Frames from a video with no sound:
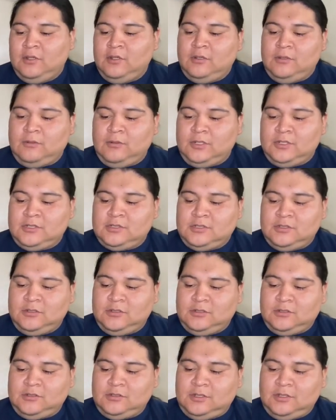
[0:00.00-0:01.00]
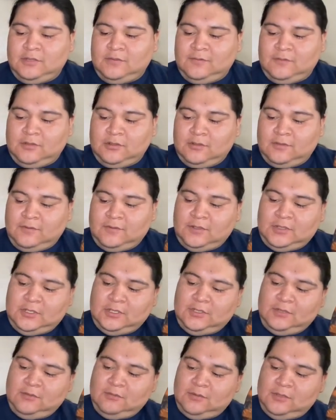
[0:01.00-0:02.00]
1, 2, 3, 4,
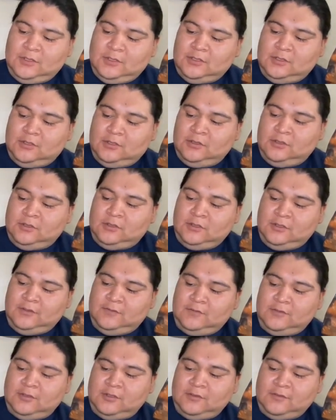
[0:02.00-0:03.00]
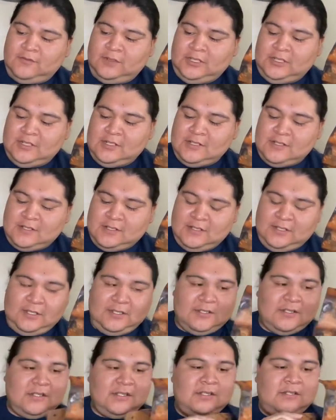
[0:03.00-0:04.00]
5. 1, 2, 3, 4, 5,
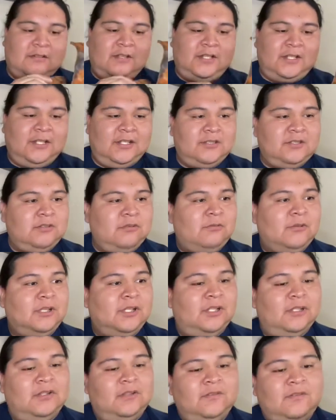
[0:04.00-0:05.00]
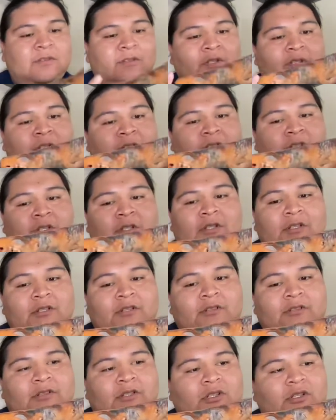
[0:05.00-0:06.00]
6. So I got 12.
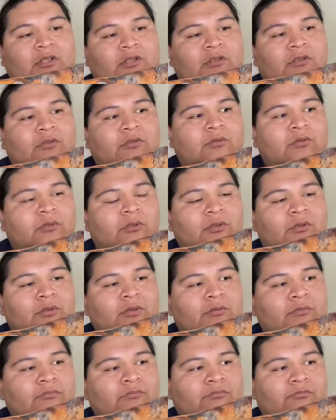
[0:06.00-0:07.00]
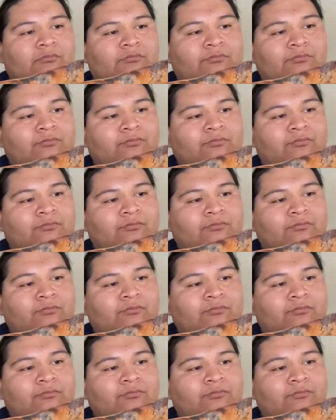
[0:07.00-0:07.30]
So, I